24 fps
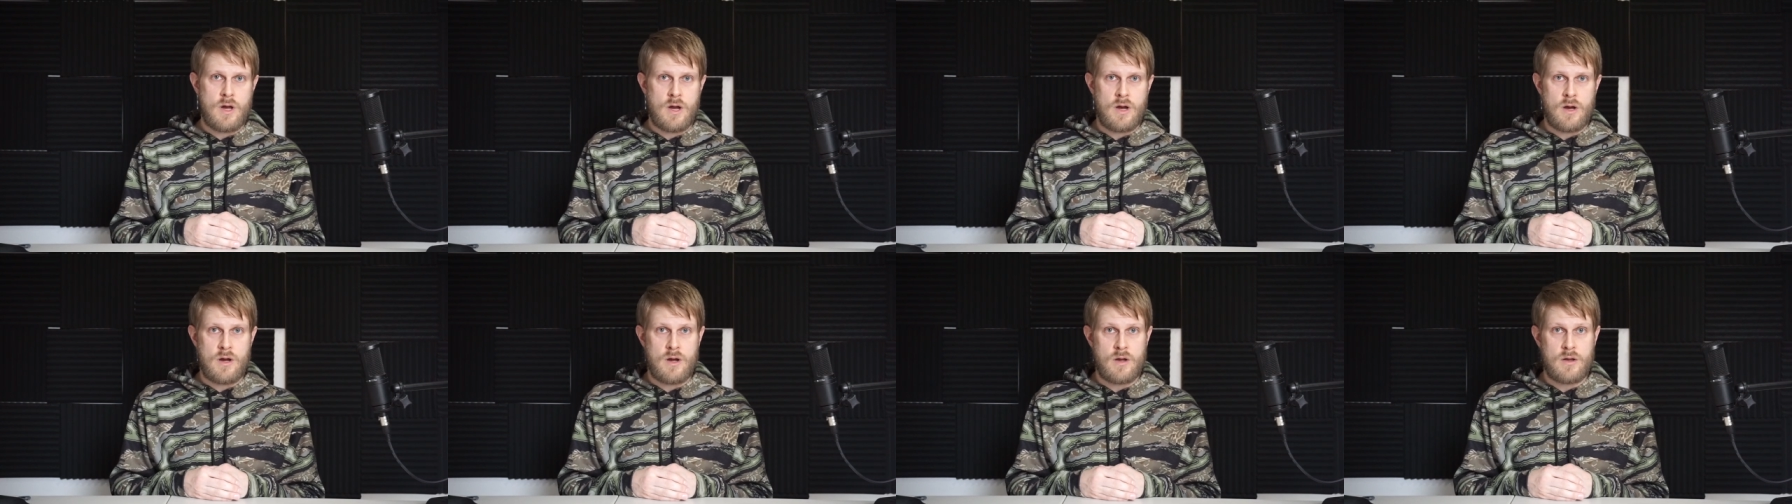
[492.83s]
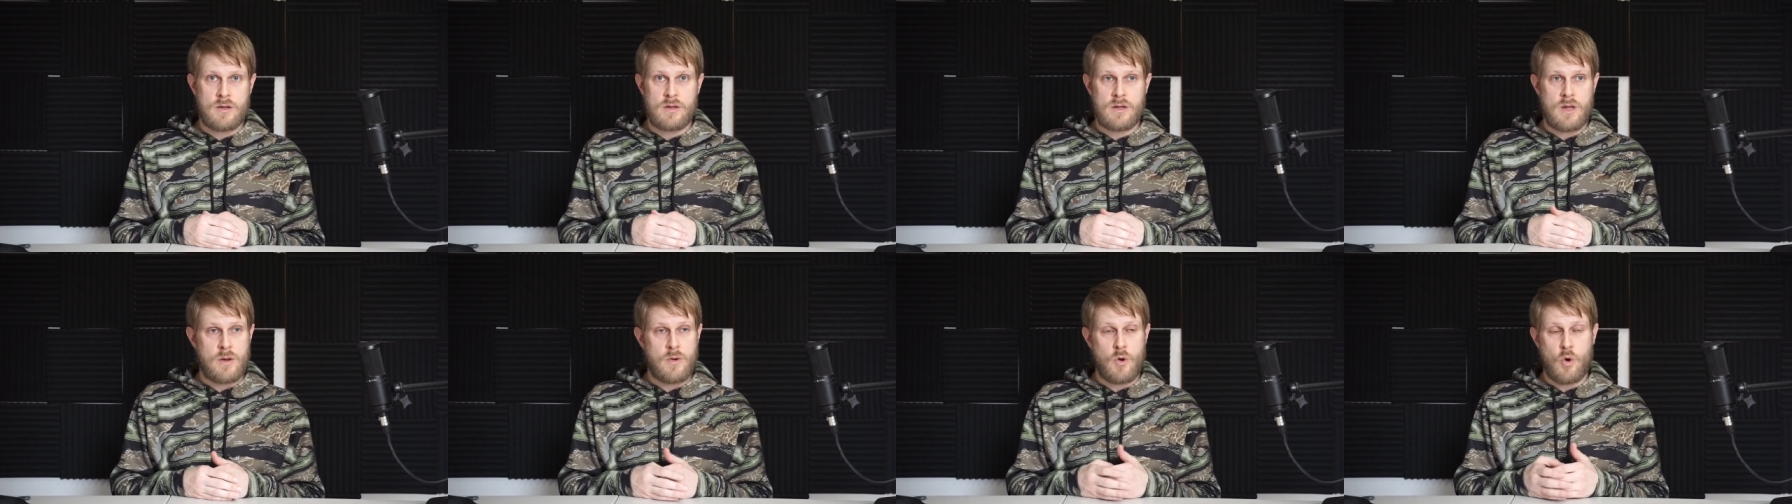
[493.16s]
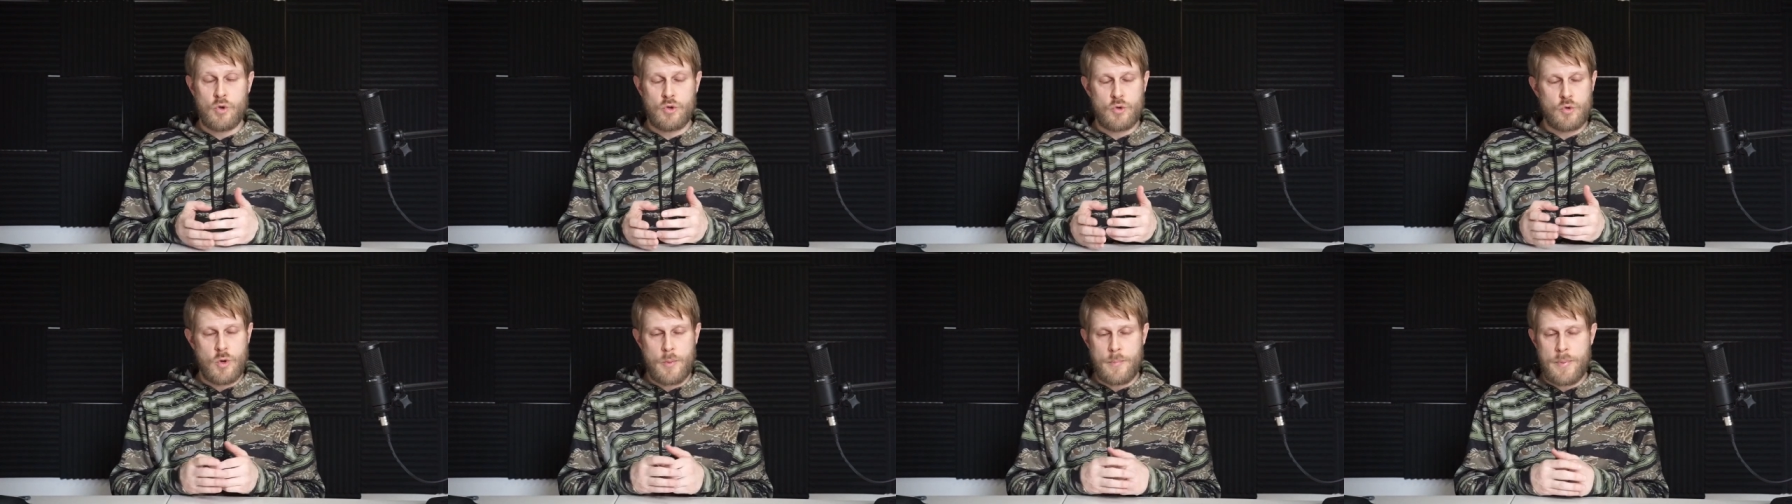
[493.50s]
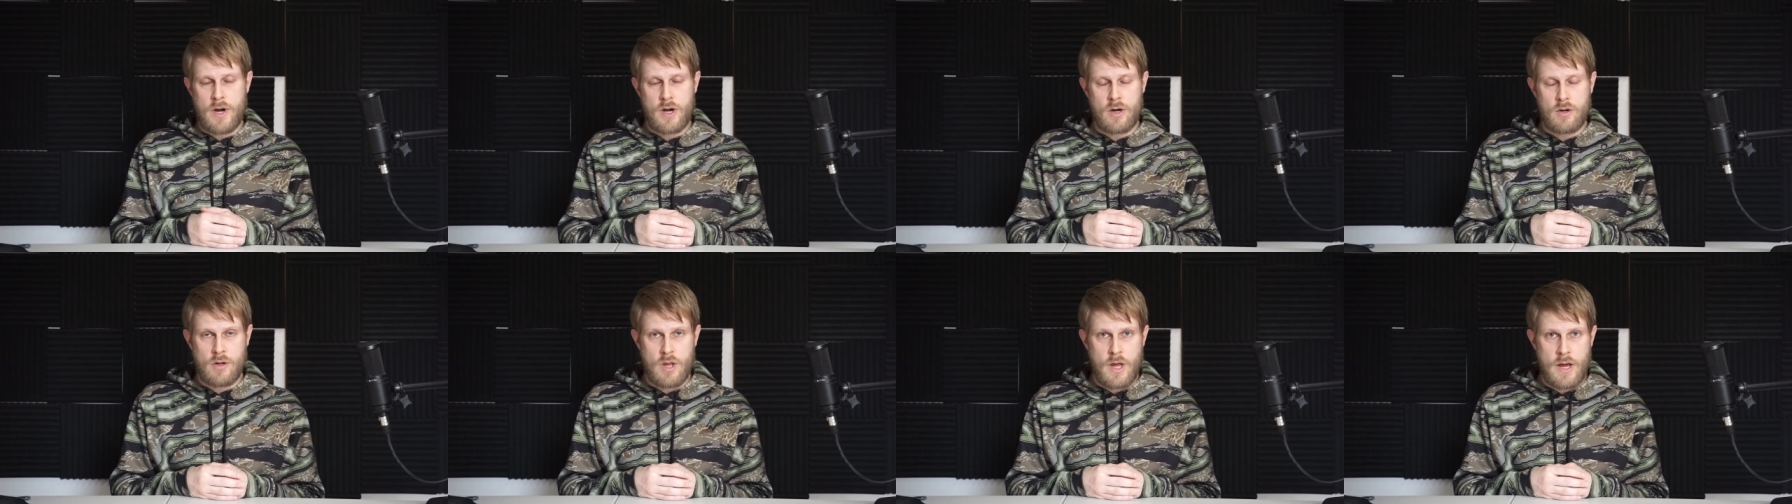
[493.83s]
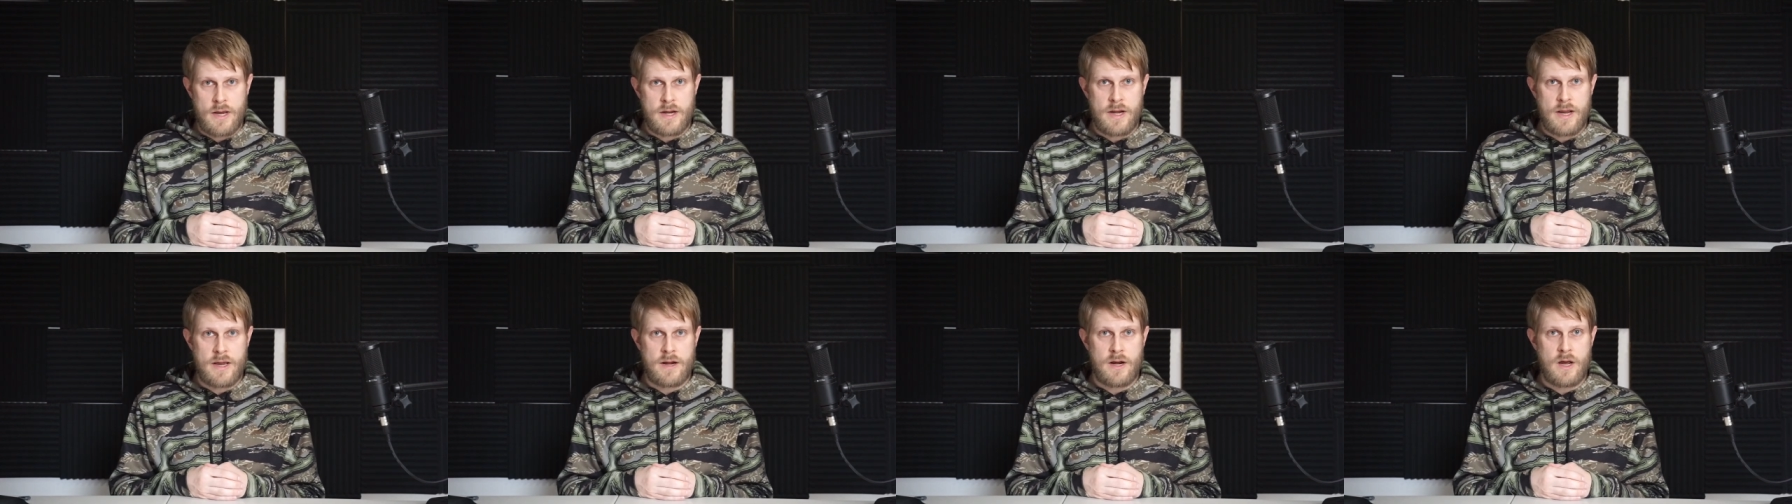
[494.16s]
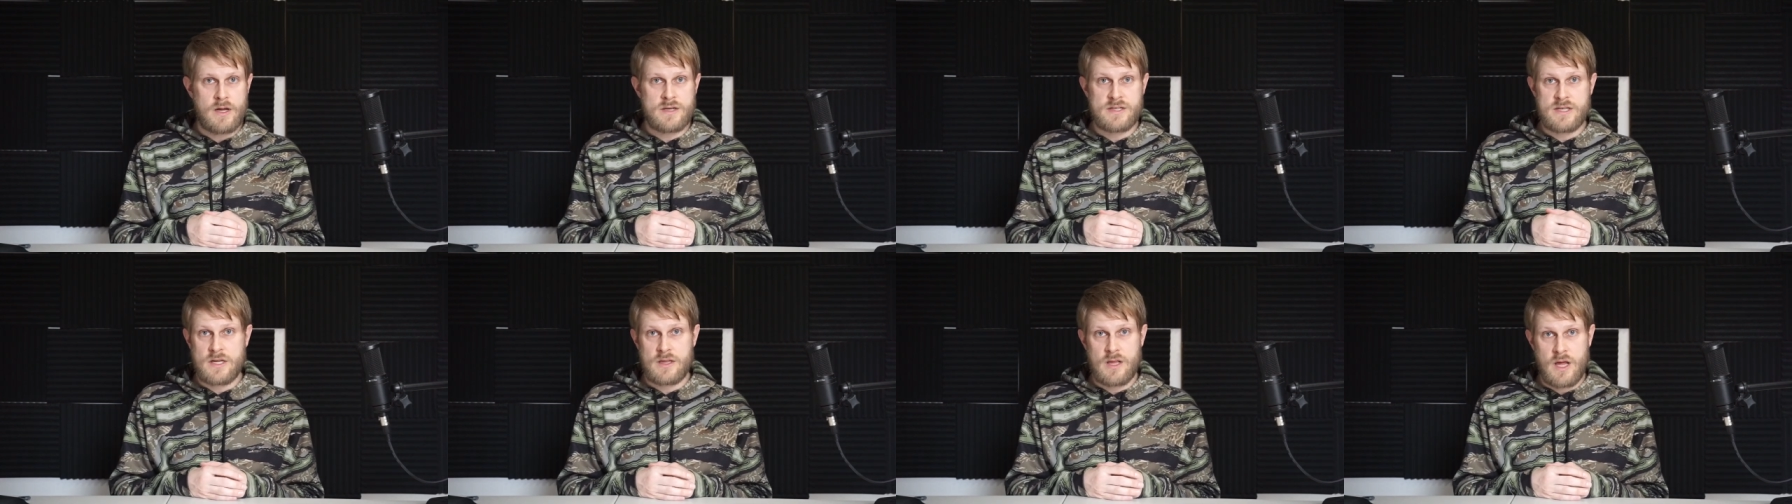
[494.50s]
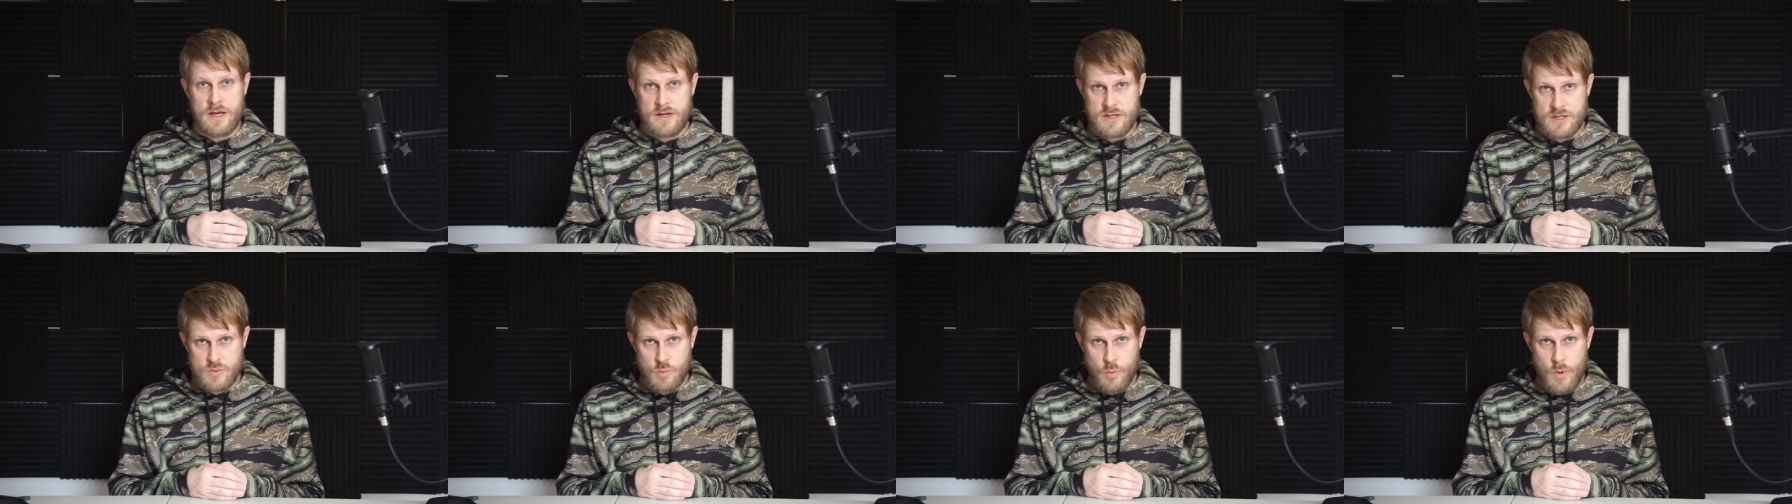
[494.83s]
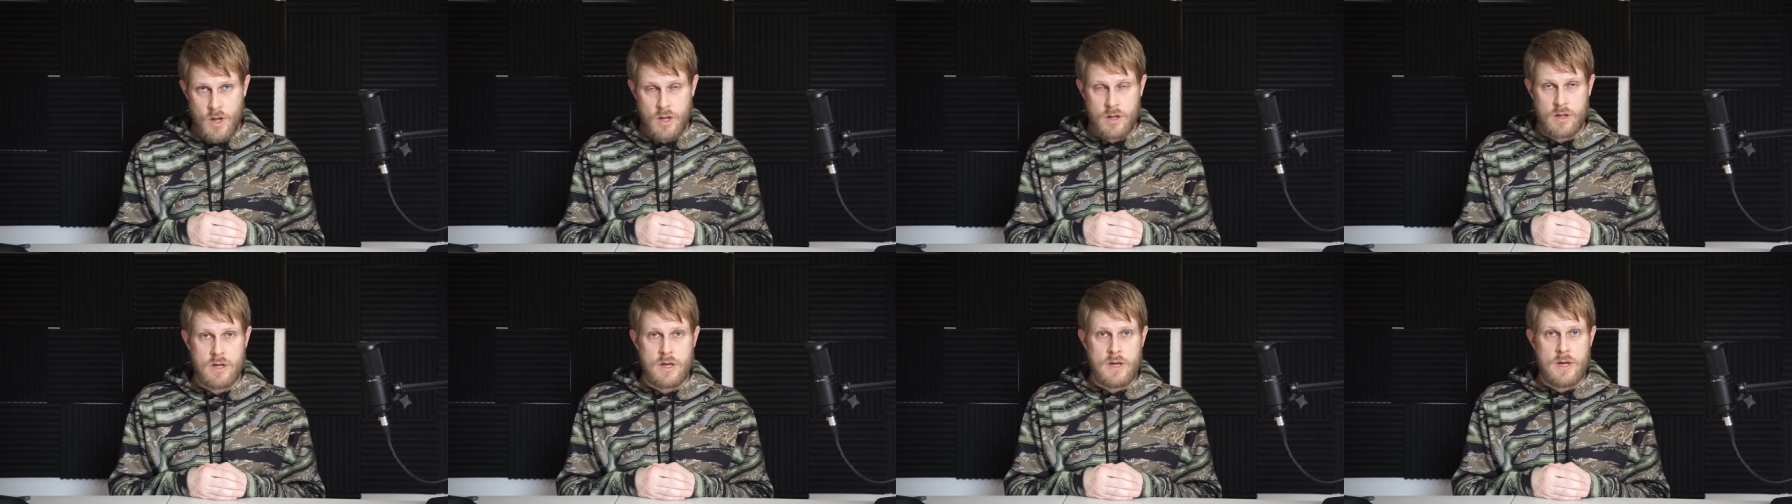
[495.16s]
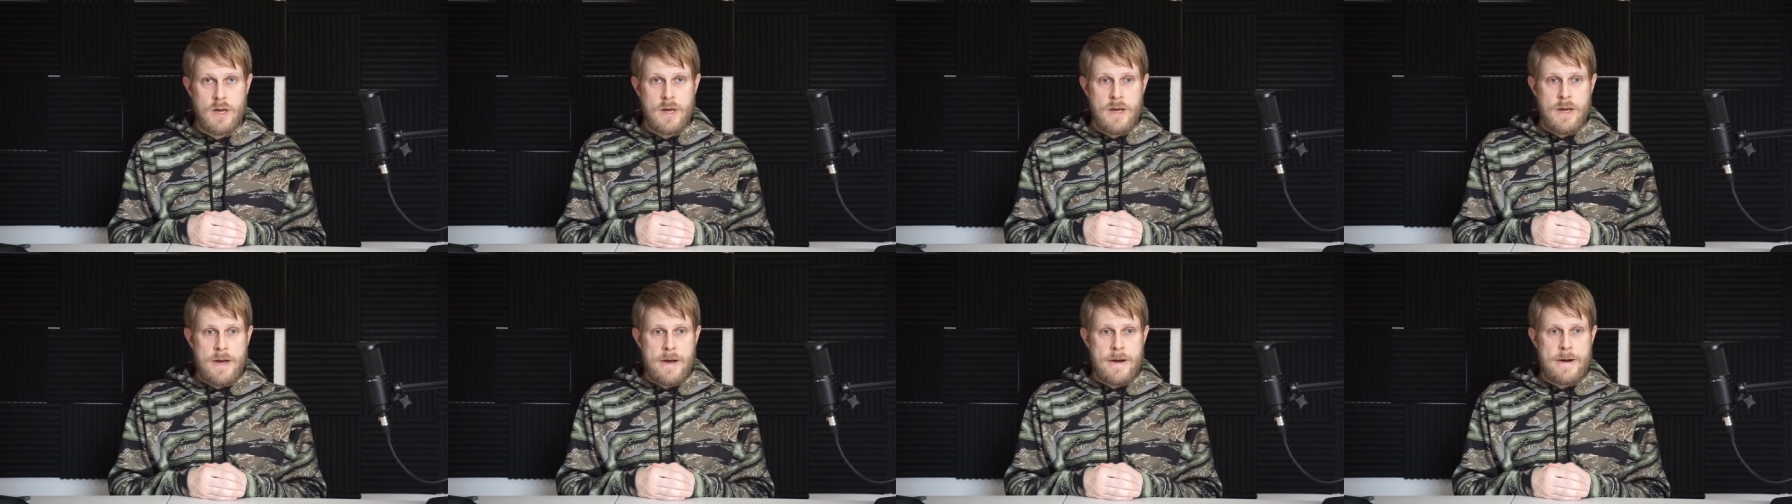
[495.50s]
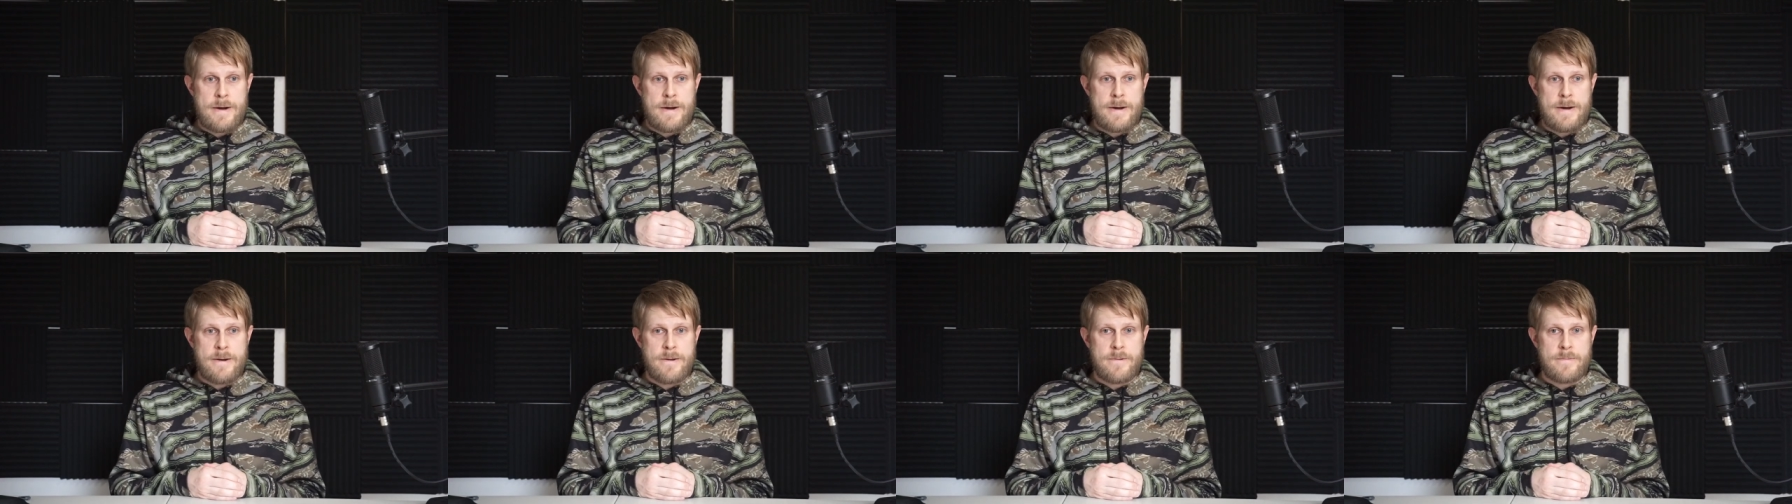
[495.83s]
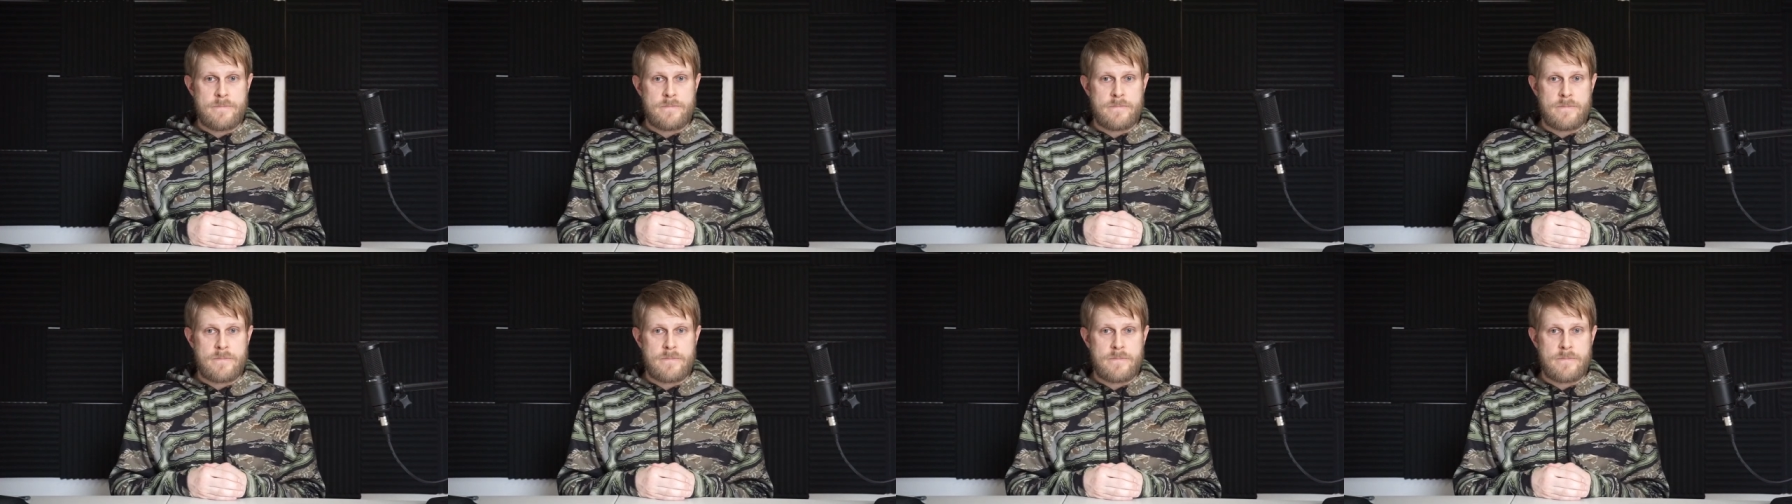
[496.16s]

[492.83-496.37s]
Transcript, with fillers: uh, a whole new apparel line and hunting line as well. Uh,